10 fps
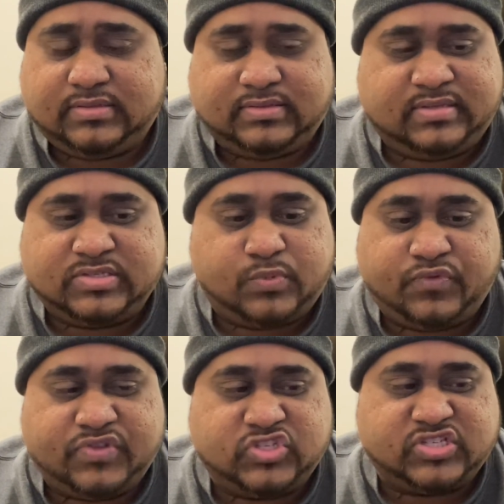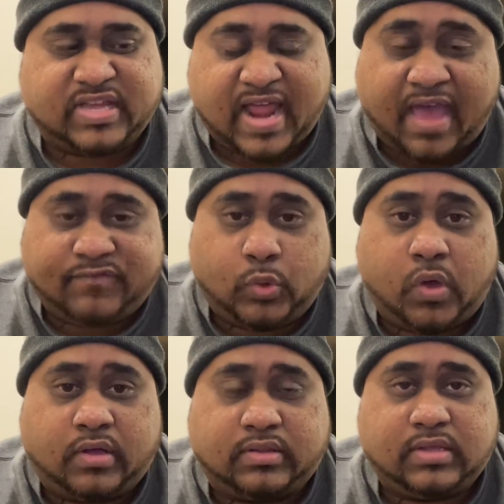this movie is just gonna have you
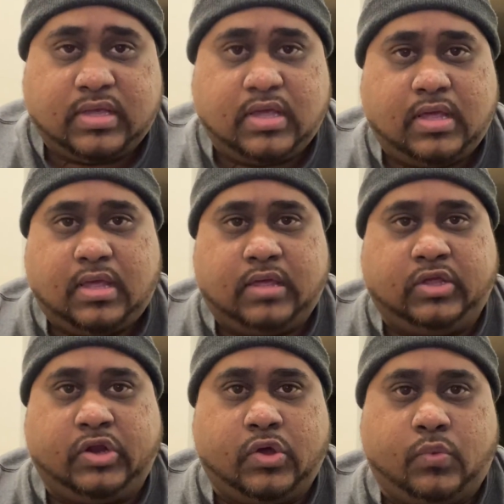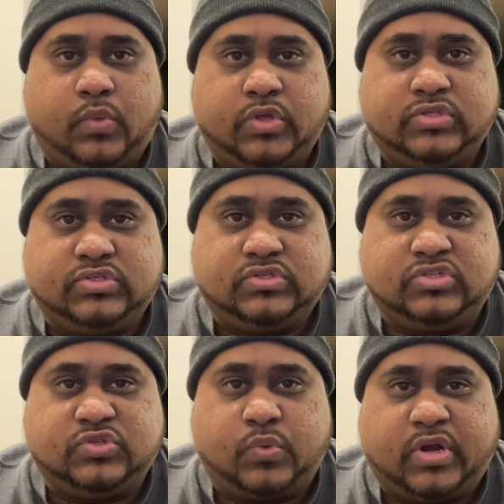hooked. You know, this
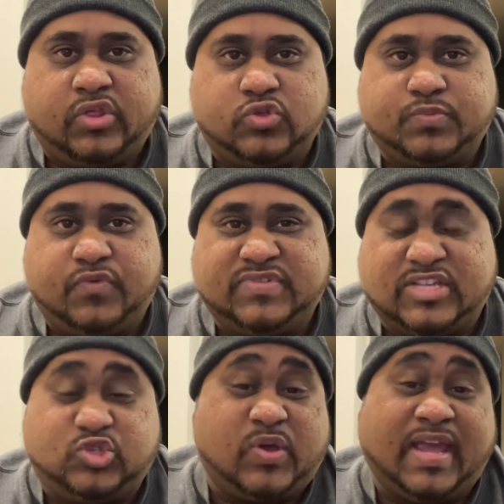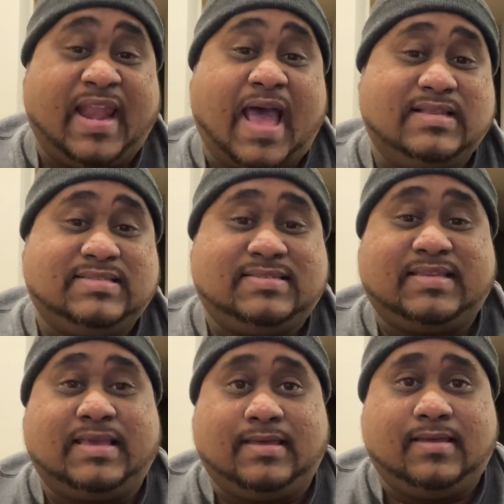is one of those movies that you cannot
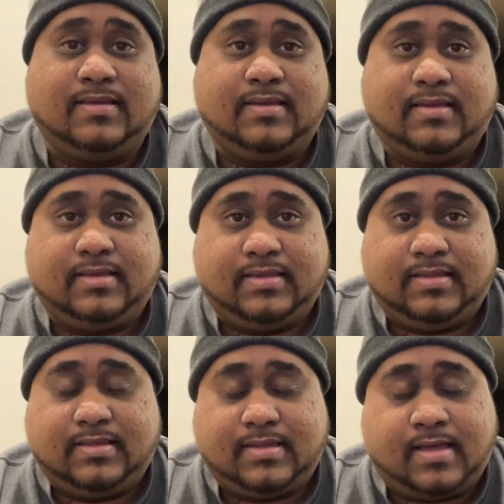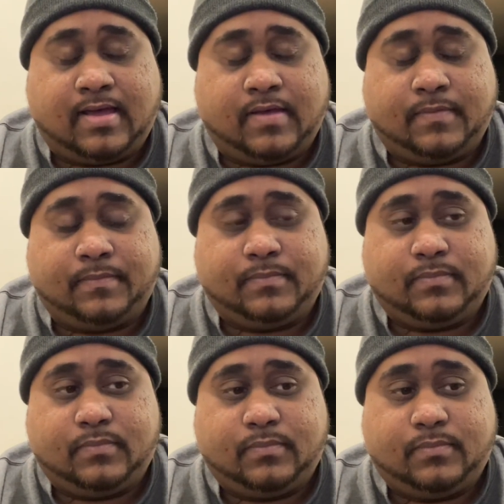see
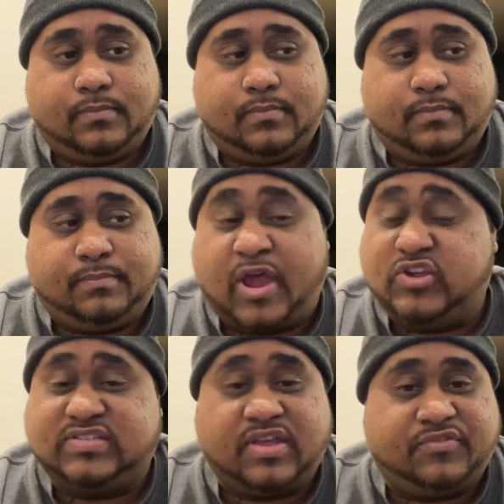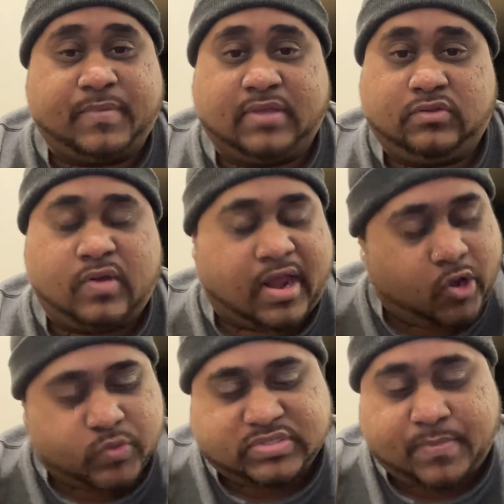by yourself, man. You gotta
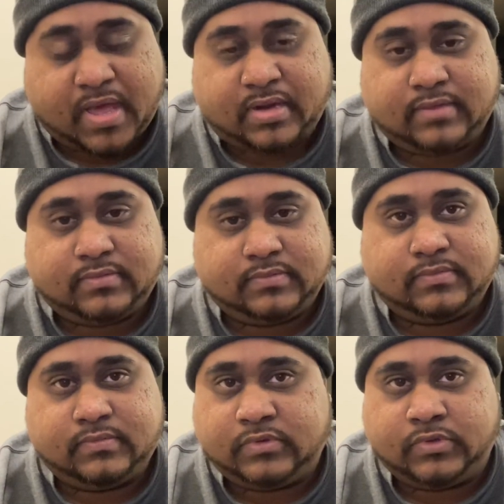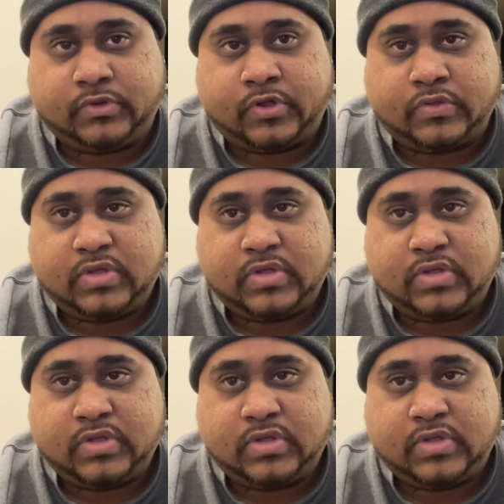go with somebody. You know,